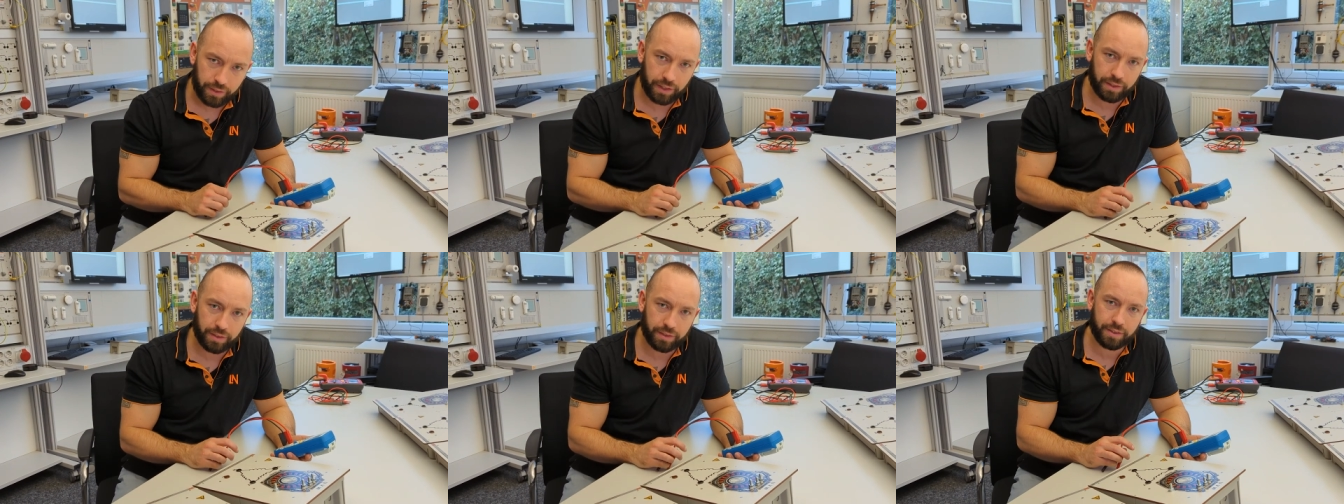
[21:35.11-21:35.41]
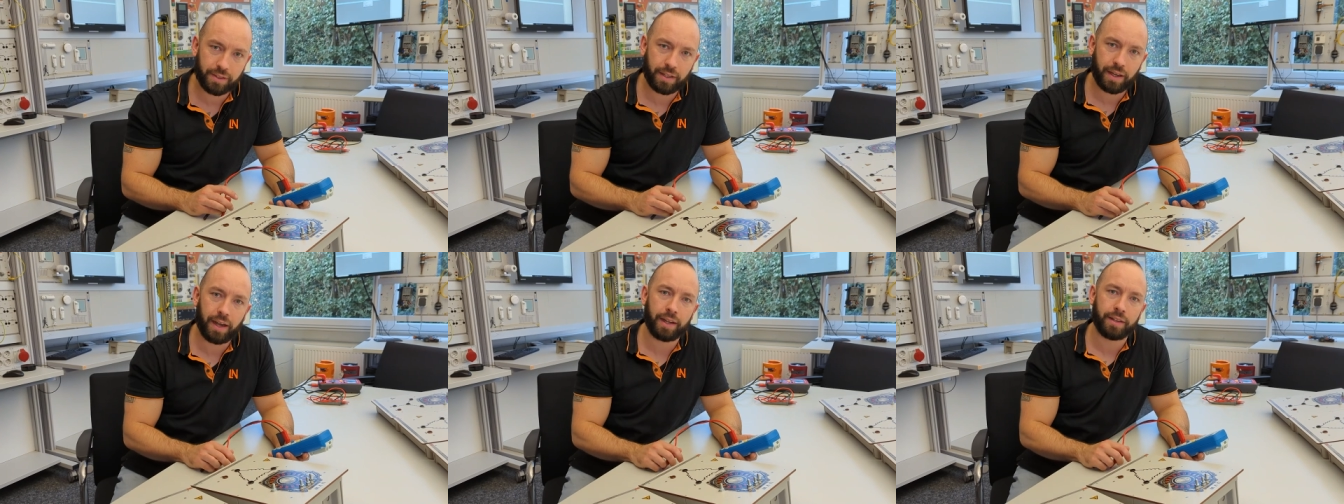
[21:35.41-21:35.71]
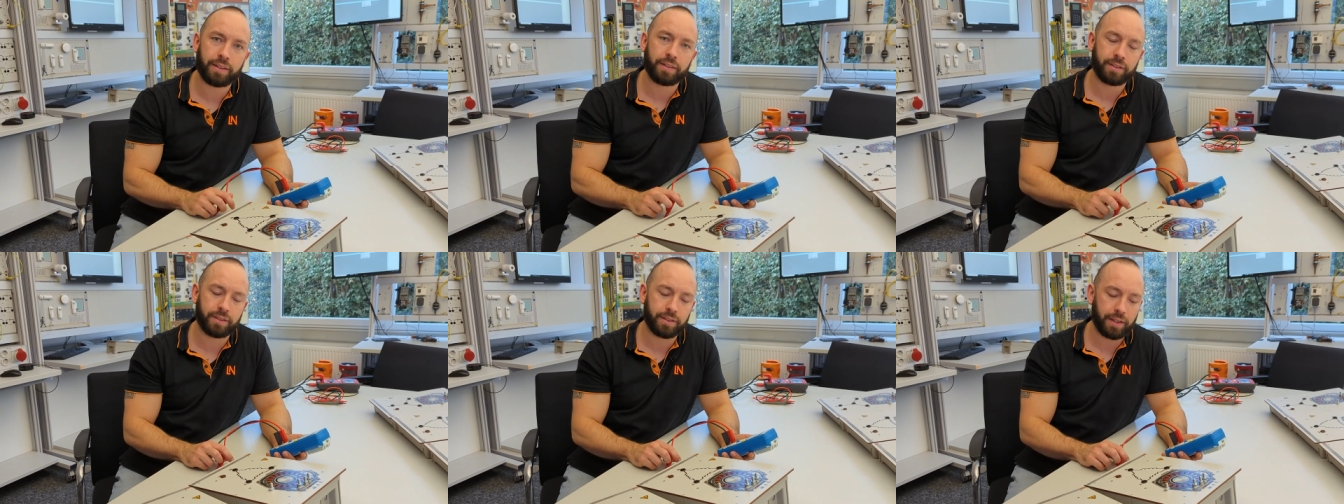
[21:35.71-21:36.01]

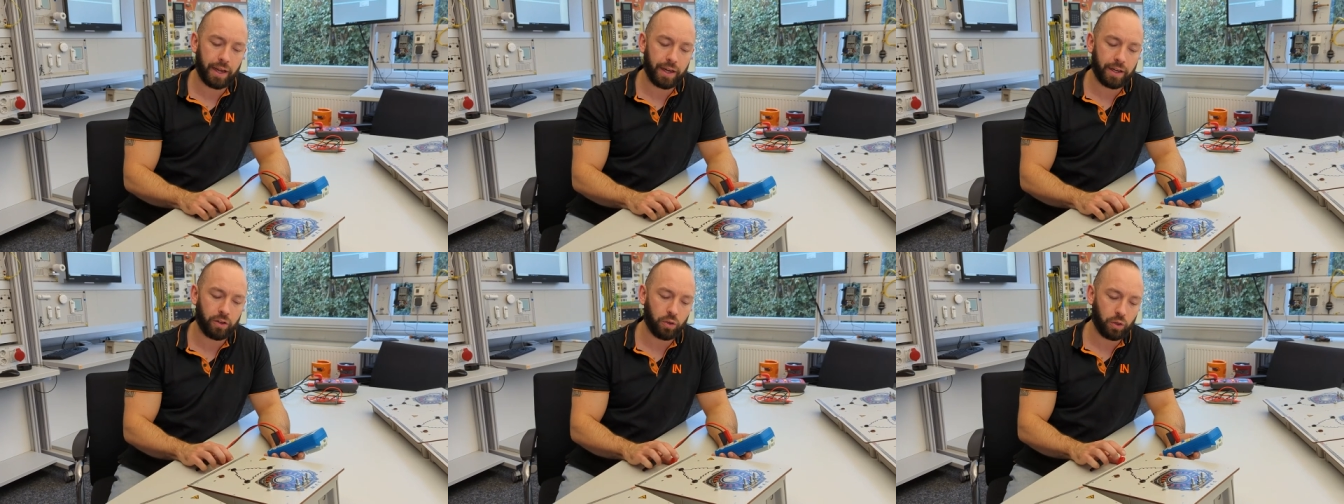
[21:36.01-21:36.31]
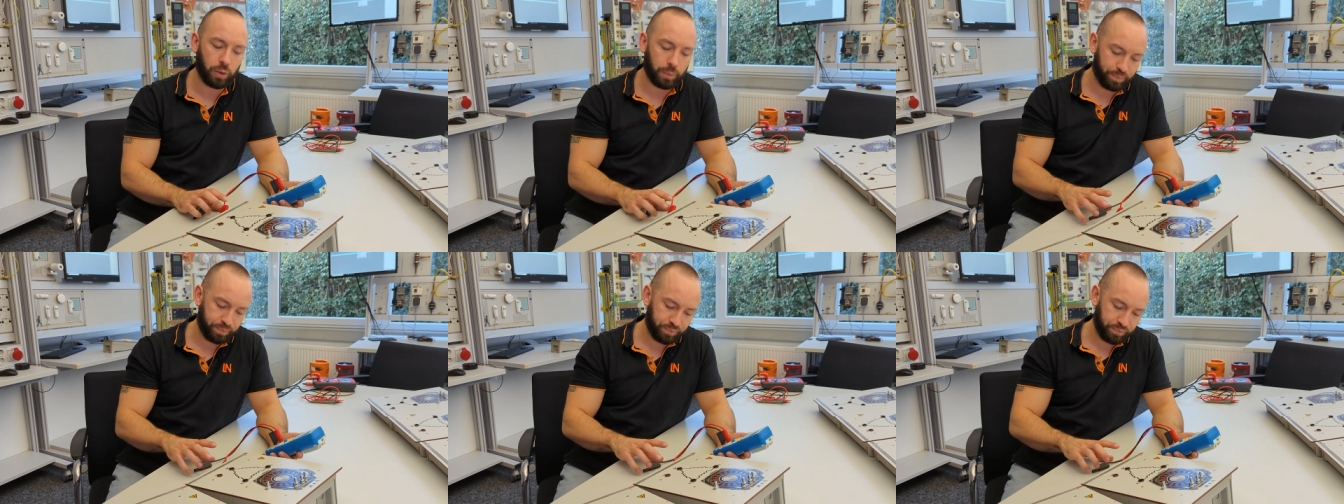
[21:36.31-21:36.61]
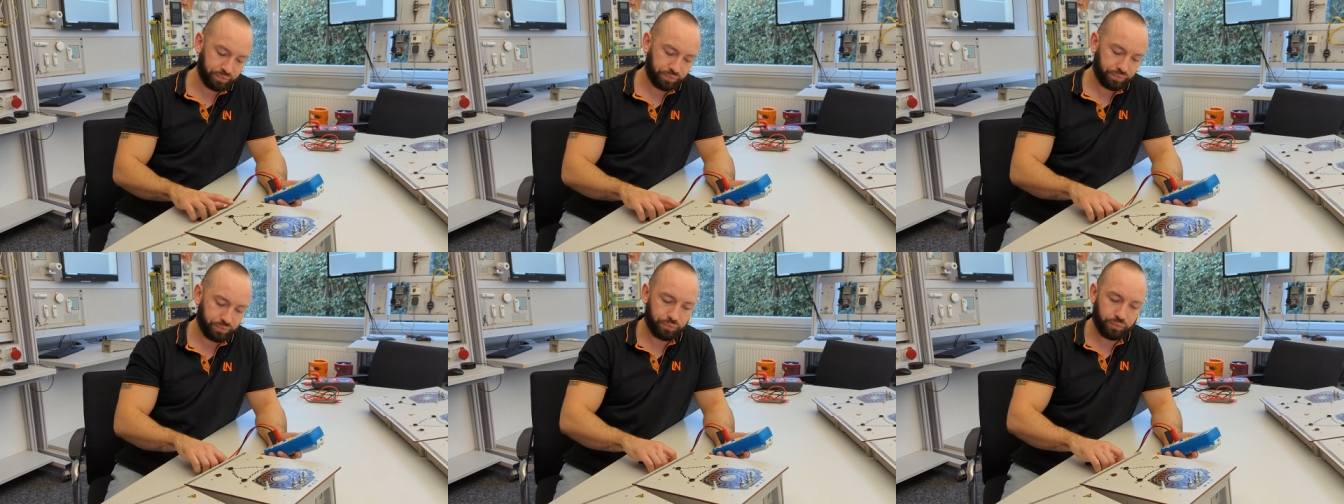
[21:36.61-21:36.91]
inside the stator.
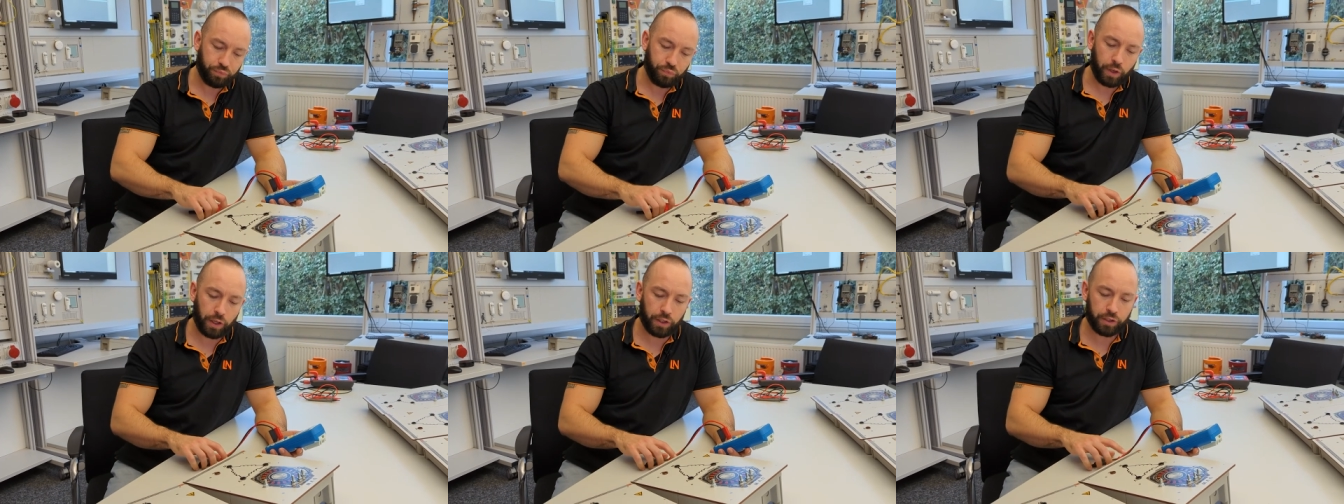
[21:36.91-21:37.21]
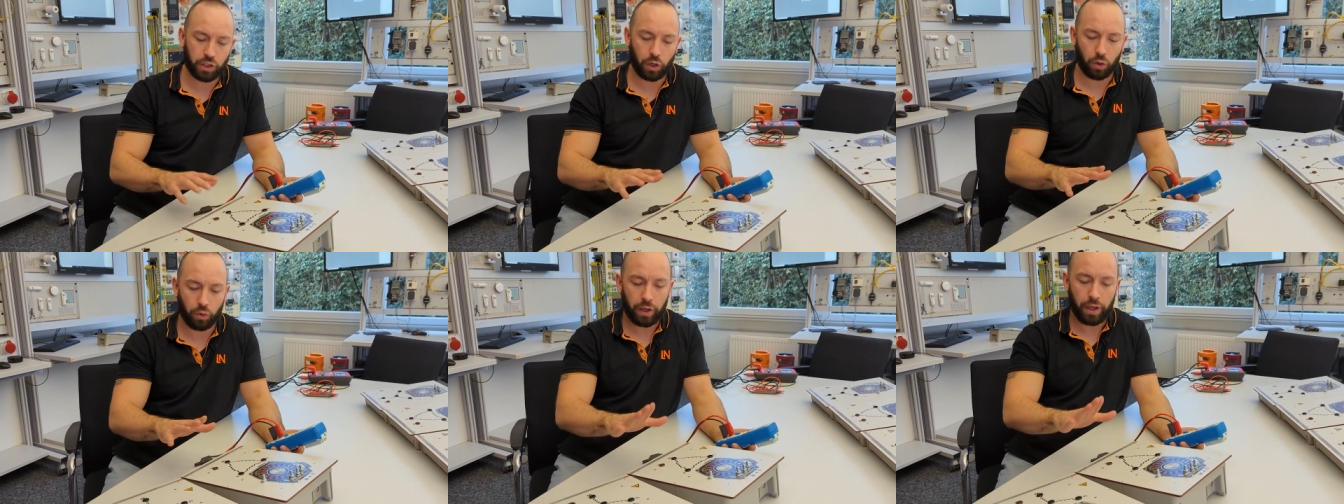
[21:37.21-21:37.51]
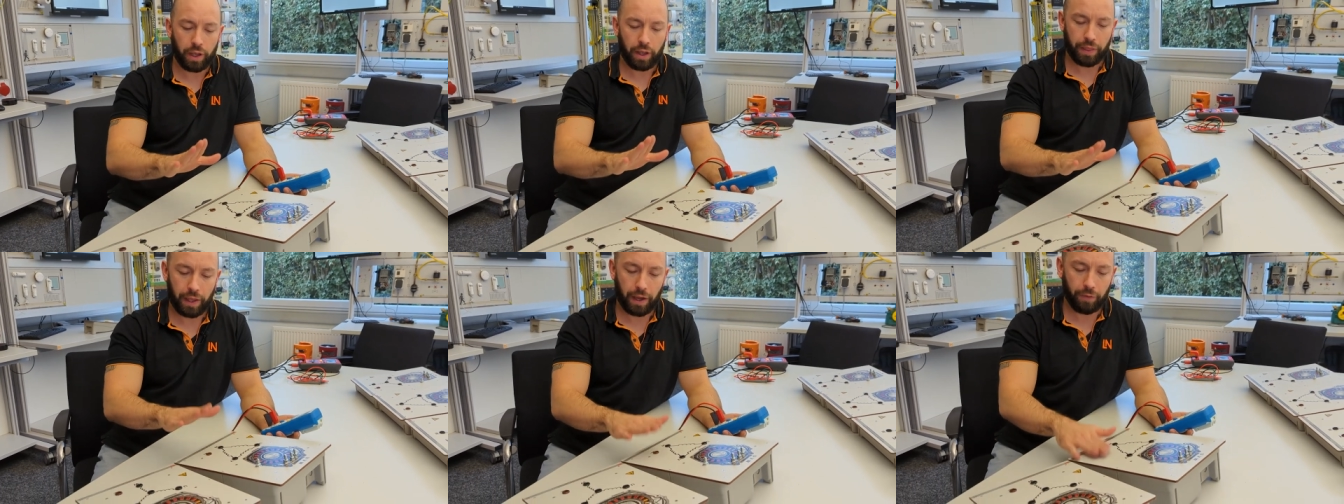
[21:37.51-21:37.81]
So
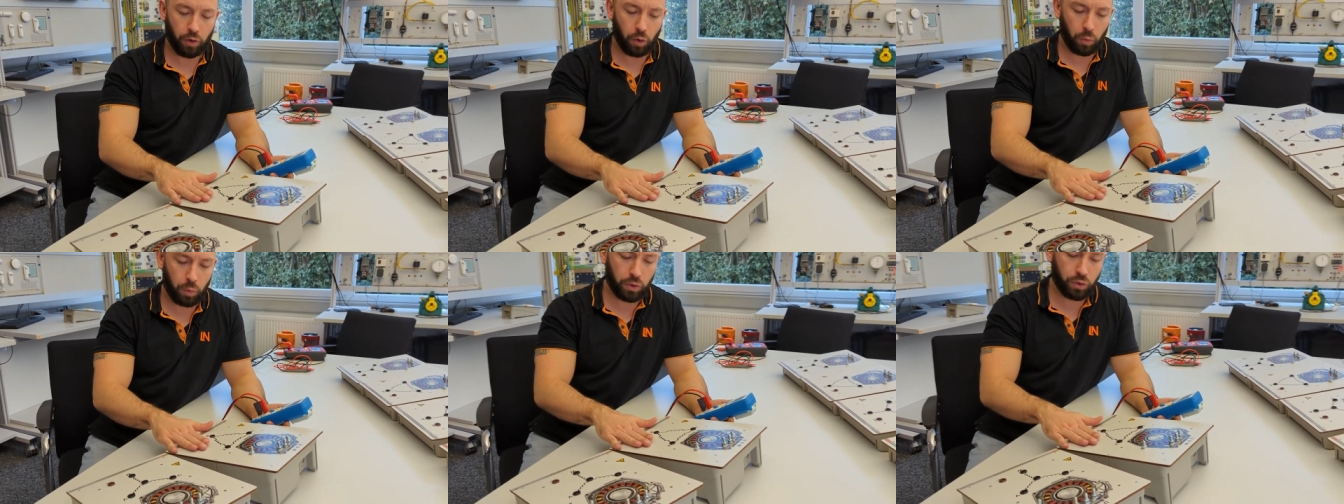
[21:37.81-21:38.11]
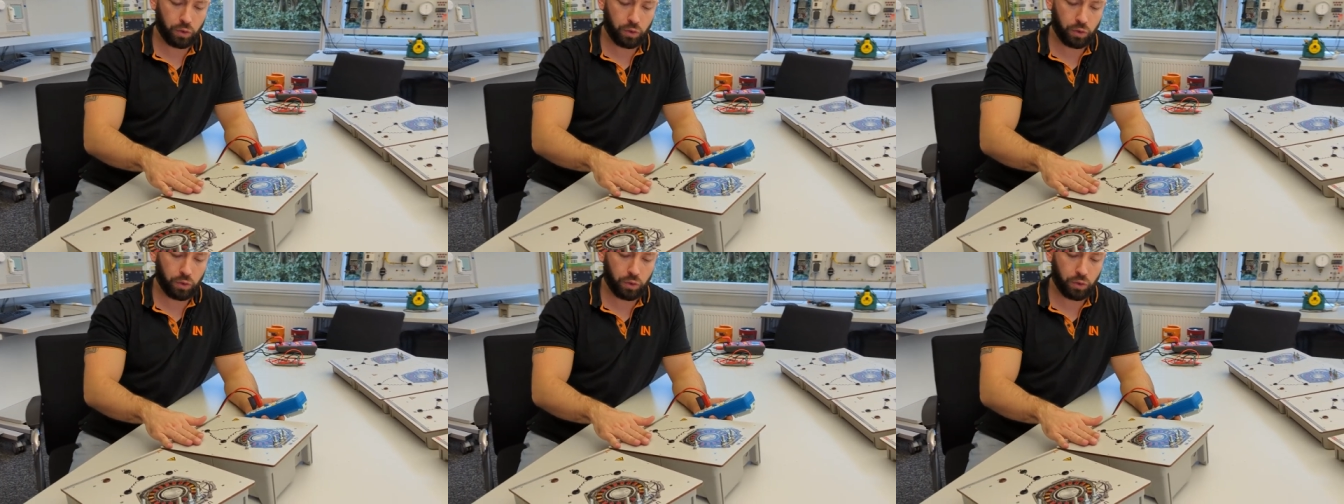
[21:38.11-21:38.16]
therefore we